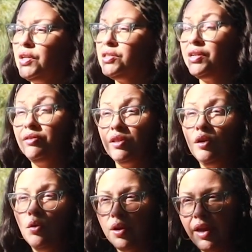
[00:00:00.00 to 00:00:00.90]
Is
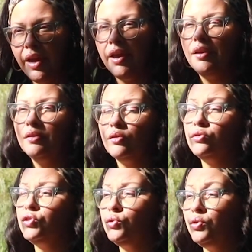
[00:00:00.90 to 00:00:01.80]
everything okay?
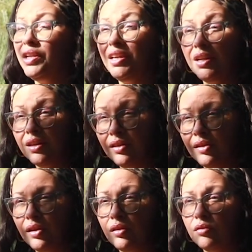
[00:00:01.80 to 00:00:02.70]
Do you need
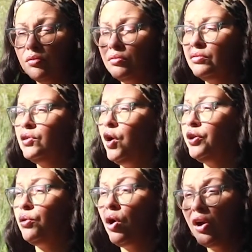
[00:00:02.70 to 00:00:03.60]
anything? Are
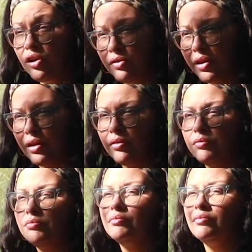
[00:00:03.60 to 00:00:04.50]
you hungry?
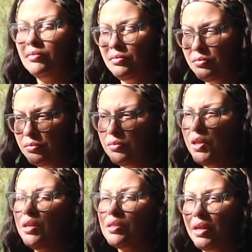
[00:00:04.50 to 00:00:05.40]

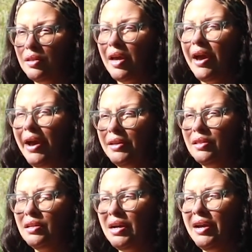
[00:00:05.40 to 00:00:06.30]
Things like that. I
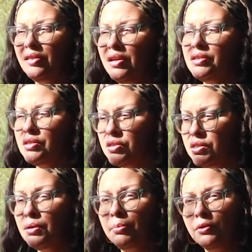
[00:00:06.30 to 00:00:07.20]
think it's the
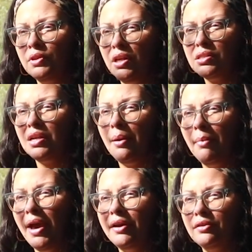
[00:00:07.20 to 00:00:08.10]
simple things that
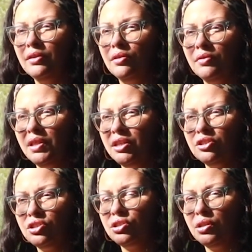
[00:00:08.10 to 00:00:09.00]
matter in a
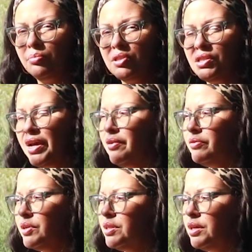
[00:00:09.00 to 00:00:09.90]
relationship. It's not
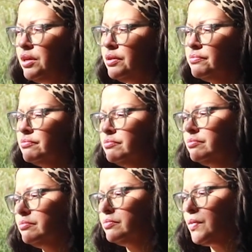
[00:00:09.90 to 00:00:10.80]
really
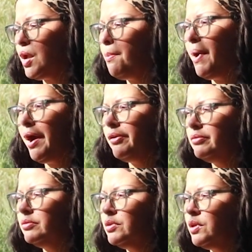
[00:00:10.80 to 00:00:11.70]
about
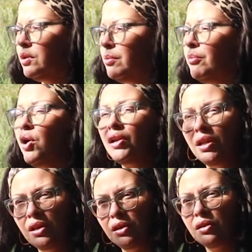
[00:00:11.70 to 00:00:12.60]

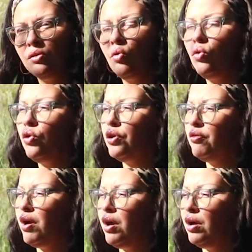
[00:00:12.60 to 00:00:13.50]
money or
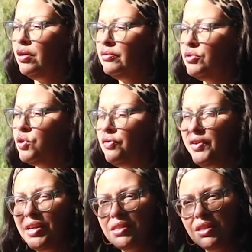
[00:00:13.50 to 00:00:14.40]

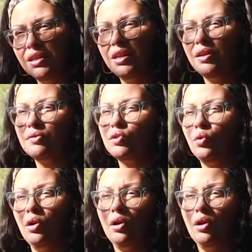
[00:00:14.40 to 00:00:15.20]
fancy gifts or